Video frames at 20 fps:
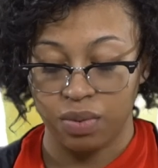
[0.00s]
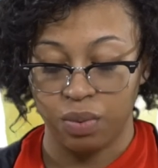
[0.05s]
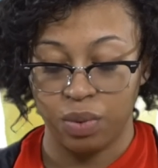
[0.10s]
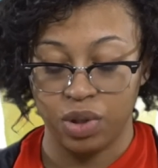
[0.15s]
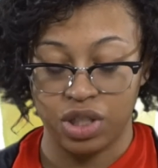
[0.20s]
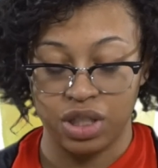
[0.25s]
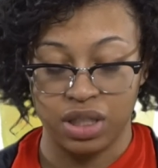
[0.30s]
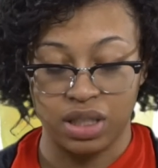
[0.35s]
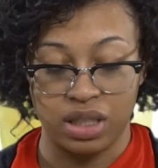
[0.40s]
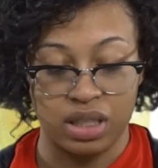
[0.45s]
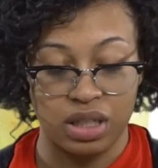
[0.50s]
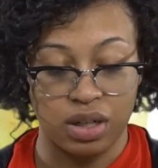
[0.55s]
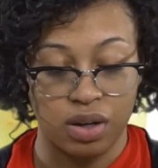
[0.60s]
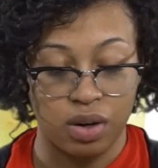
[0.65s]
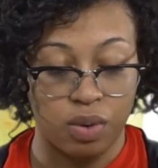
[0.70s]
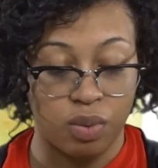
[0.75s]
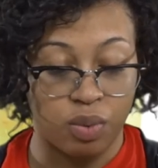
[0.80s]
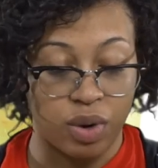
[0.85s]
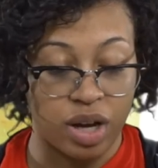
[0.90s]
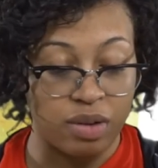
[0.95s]
which is
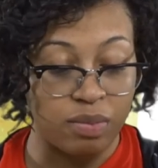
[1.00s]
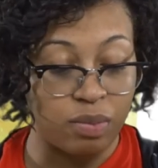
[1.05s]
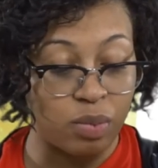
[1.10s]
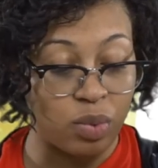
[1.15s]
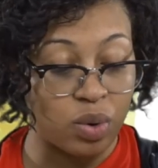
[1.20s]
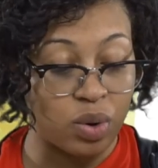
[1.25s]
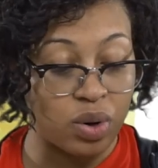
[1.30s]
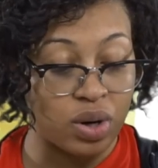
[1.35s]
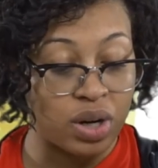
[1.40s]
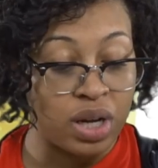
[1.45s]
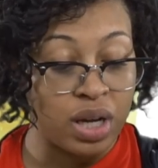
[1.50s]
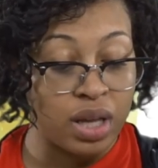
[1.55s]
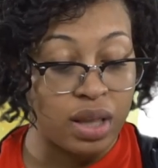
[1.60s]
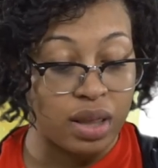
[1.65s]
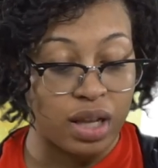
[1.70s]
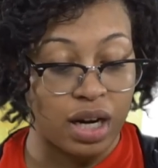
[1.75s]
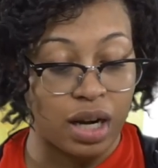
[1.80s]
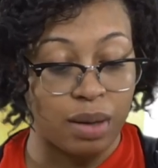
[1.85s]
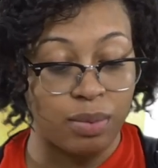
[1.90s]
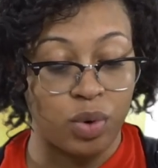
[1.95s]
still way more
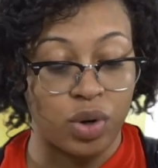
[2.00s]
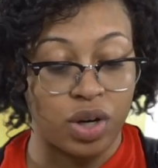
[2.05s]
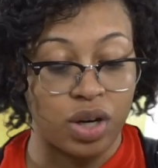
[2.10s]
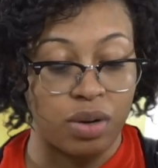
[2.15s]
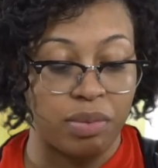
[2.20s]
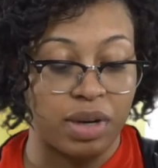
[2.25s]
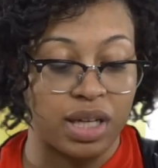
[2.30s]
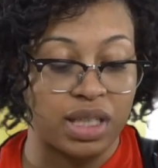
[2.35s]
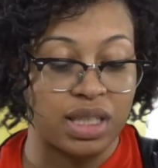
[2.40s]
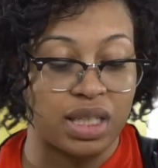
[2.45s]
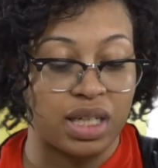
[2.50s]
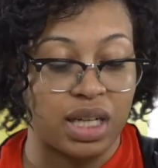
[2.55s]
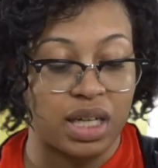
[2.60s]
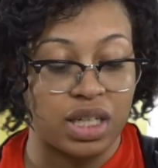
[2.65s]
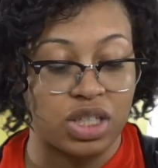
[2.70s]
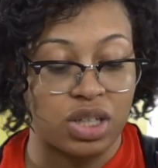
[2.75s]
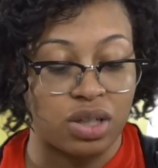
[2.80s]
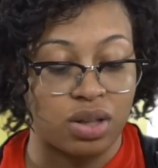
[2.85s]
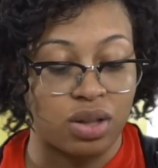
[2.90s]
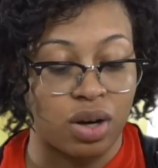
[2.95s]
than I'm going to make today,
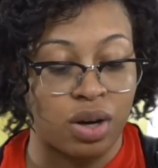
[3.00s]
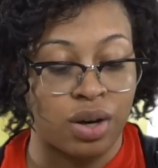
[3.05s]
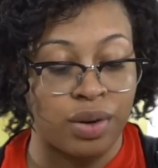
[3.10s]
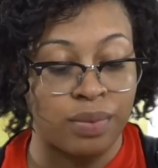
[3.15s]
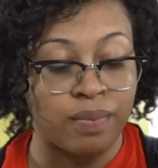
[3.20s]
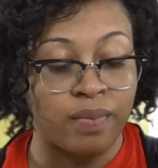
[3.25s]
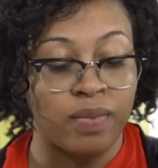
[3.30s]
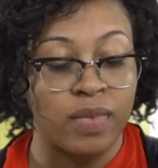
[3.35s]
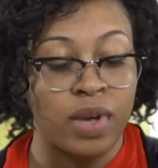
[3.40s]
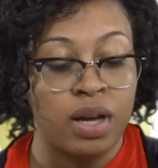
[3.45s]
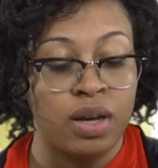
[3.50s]
she thought,